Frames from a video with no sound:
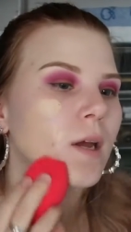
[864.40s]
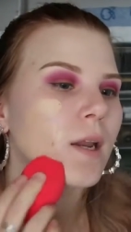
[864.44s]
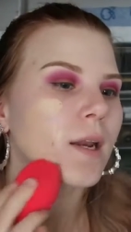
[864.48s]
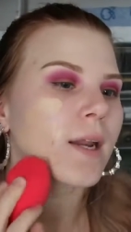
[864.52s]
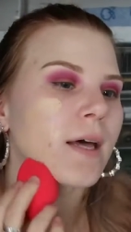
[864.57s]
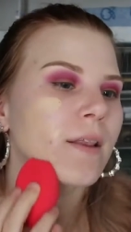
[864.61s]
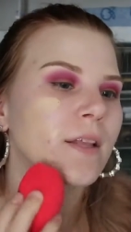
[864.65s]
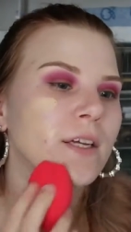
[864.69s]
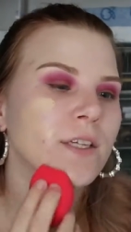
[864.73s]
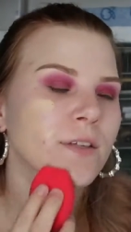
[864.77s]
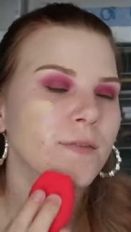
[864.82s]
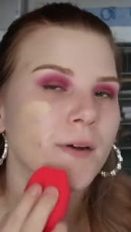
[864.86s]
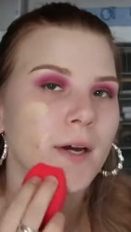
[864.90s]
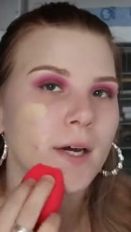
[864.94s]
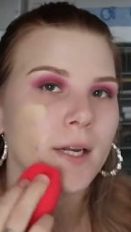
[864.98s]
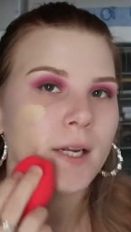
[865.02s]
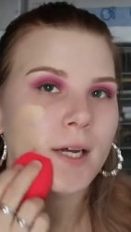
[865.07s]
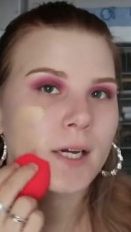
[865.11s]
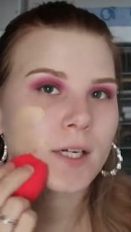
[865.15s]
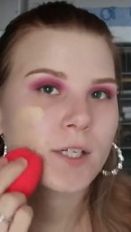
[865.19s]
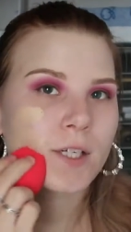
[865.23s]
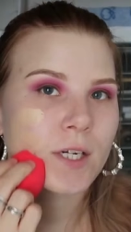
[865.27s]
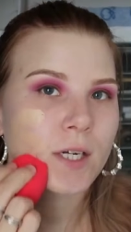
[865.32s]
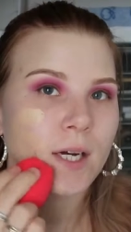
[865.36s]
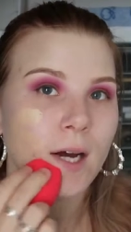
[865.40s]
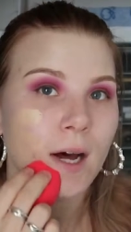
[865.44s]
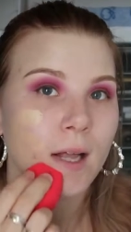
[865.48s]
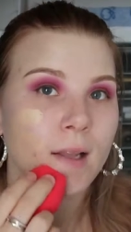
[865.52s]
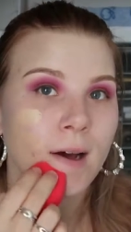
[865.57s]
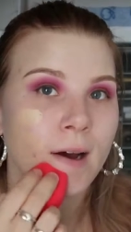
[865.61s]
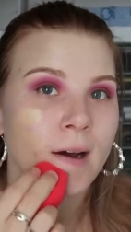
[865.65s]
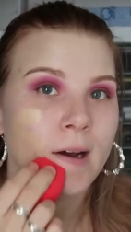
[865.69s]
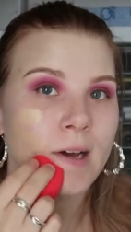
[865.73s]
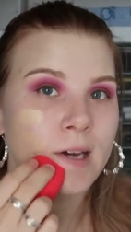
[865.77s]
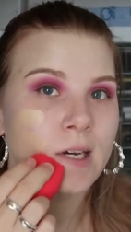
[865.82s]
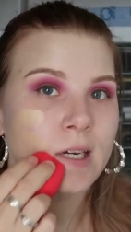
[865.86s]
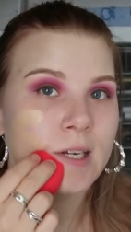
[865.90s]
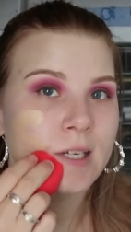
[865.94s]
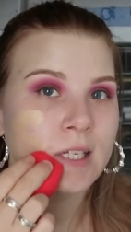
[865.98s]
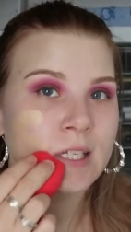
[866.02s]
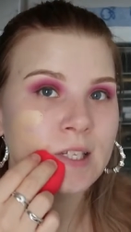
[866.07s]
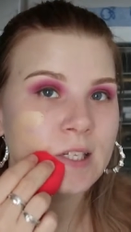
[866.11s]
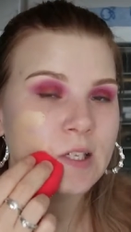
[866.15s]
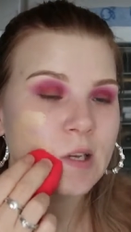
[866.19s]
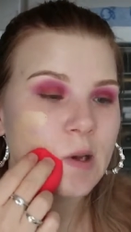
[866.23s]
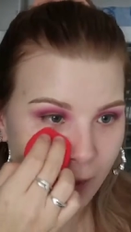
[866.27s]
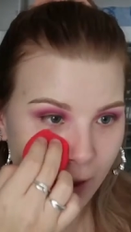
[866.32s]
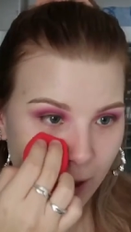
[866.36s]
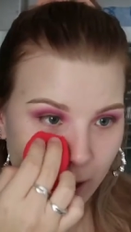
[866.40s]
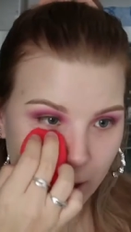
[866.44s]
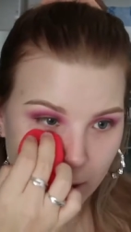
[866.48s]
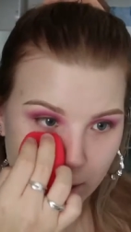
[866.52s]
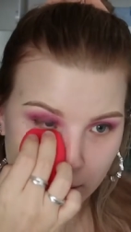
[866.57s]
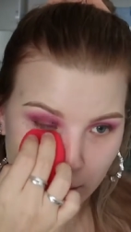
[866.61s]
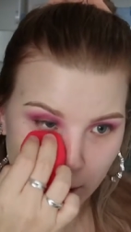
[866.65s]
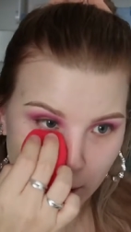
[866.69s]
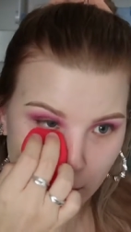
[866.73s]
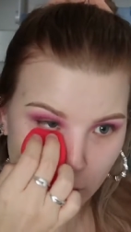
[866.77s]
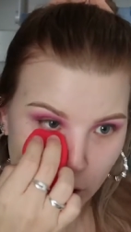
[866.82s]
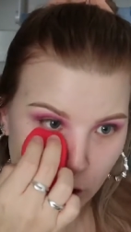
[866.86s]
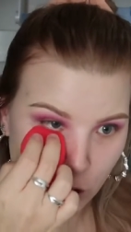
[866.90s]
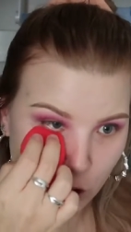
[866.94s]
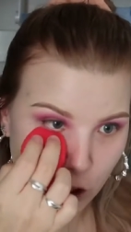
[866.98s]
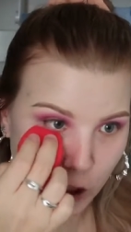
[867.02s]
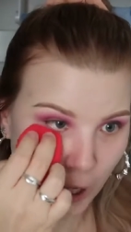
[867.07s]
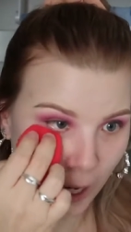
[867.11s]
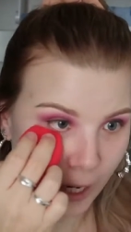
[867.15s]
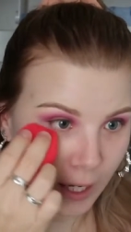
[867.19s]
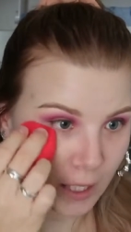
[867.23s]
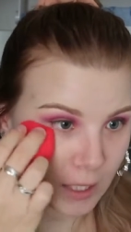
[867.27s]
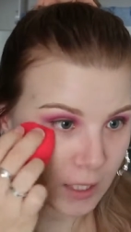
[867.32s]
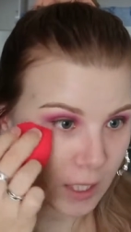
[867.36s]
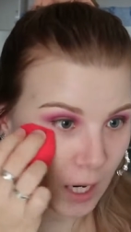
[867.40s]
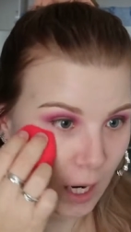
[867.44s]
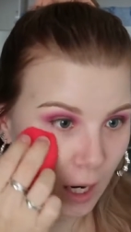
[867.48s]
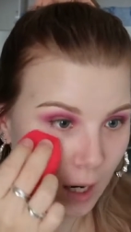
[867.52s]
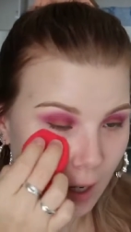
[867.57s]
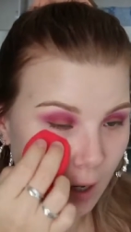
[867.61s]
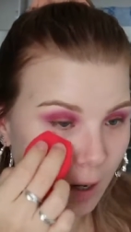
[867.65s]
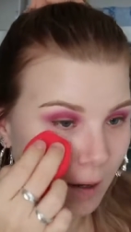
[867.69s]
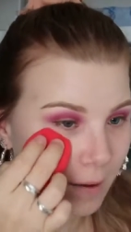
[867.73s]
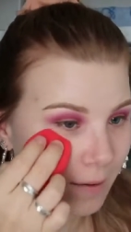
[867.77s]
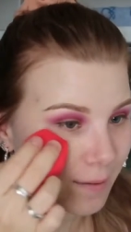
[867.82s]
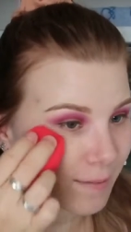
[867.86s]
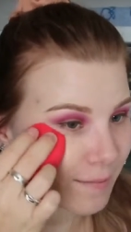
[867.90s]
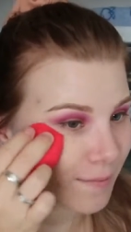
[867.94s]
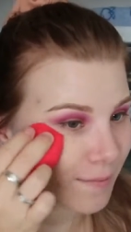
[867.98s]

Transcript: now this foundation colour is, I think it's like a shade darker